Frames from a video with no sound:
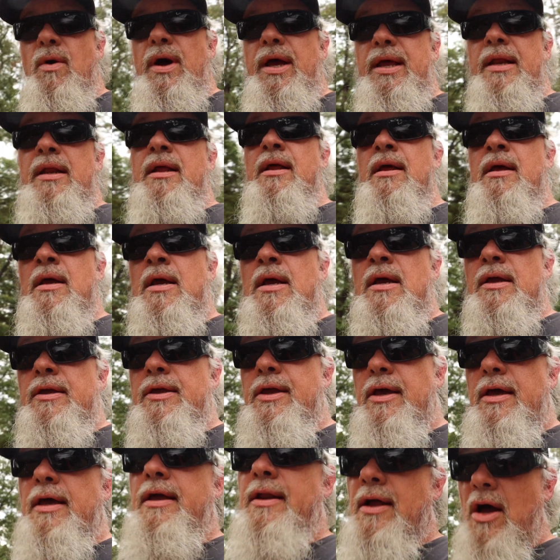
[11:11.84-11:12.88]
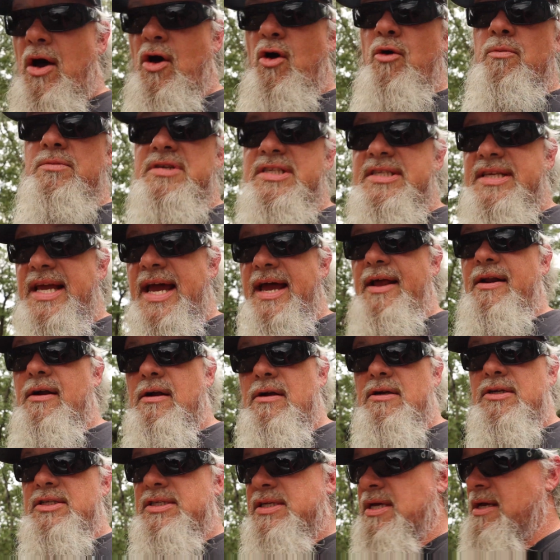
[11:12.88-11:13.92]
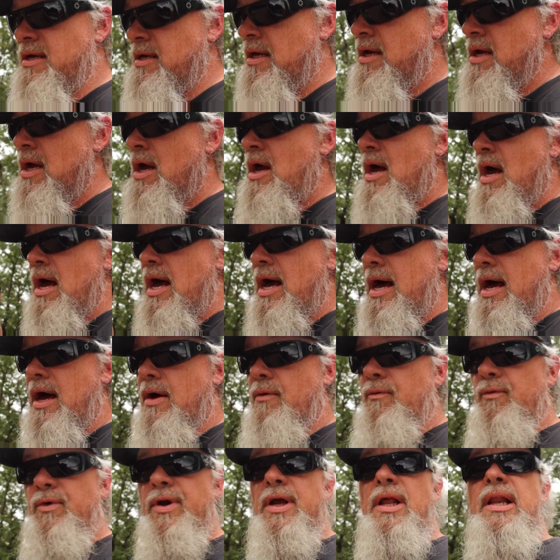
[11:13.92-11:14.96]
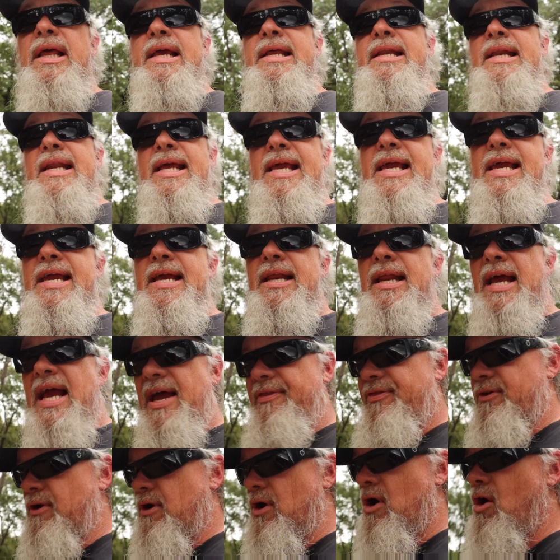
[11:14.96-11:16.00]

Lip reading: what good homesteaders really need at their